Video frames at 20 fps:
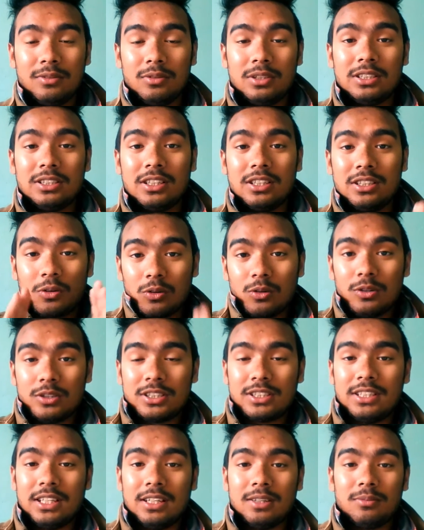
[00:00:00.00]
we just
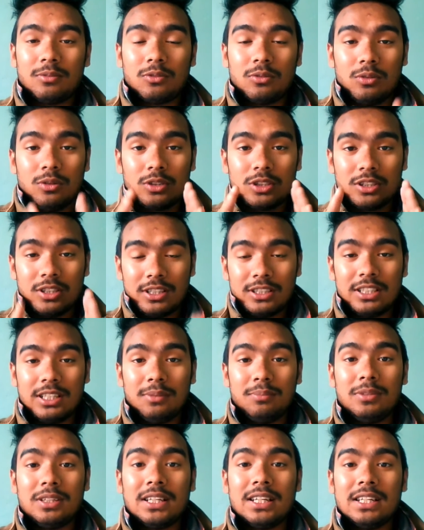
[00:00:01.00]
close such
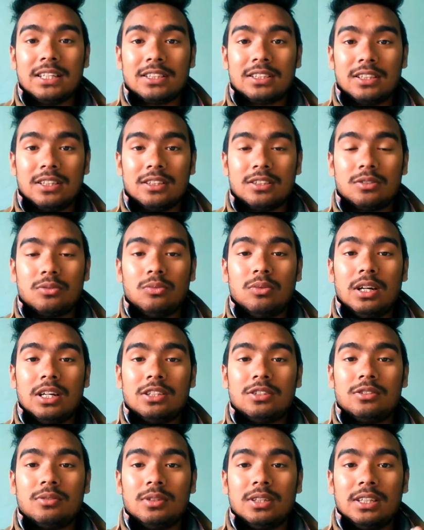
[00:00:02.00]
applications
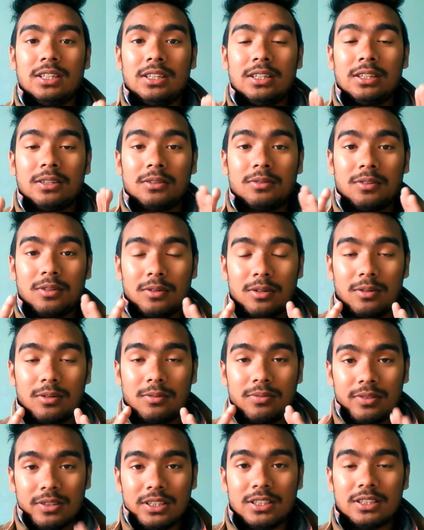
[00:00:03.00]
once we
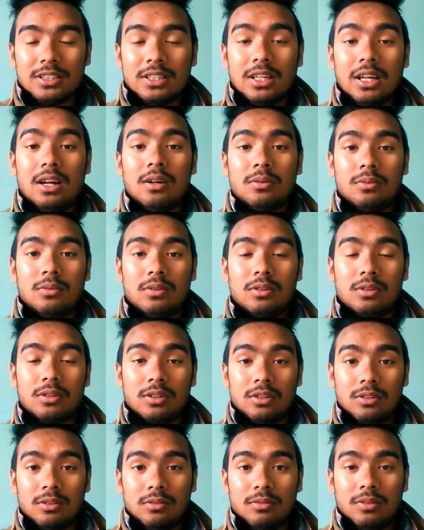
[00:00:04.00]
finish our work.
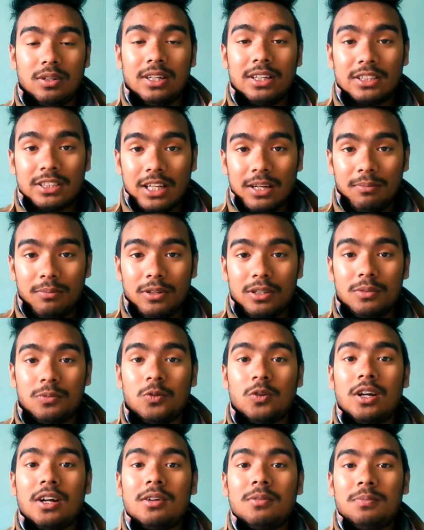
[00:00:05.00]
For example, if
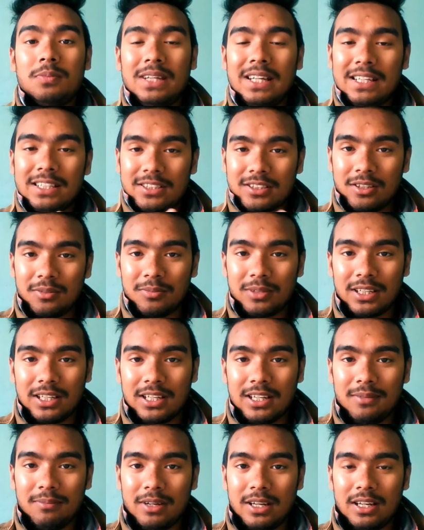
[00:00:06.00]
we are playing some
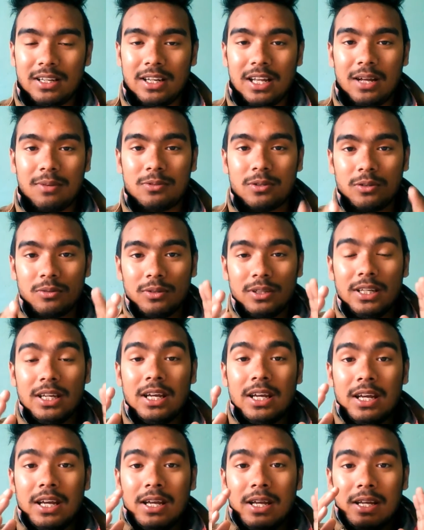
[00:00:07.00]
game and after we
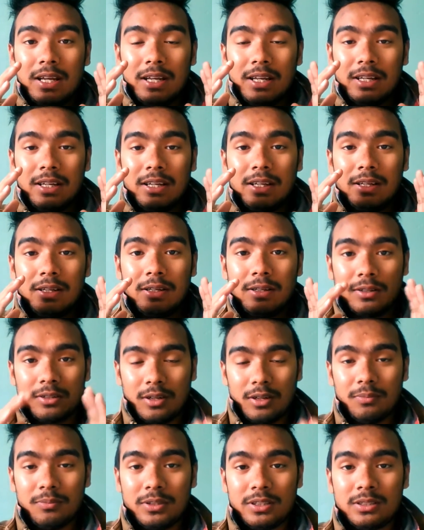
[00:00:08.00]

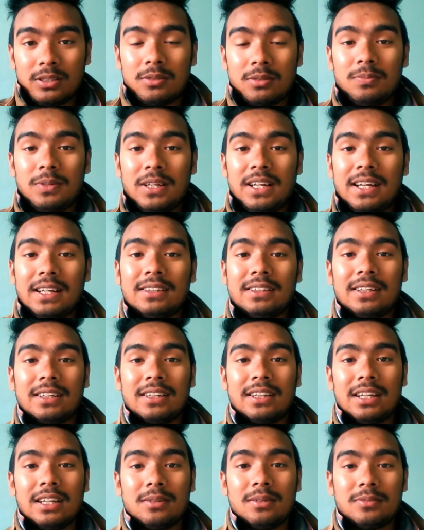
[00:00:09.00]
completed playing the
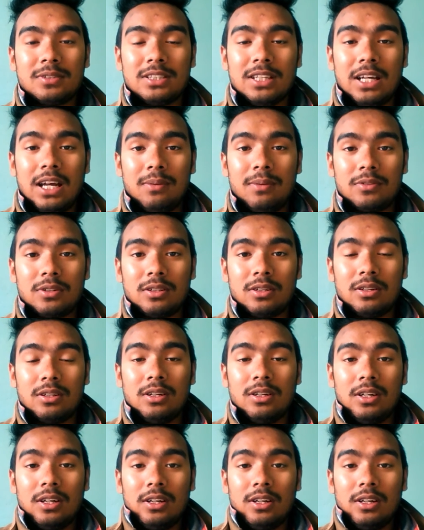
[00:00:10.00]
games, after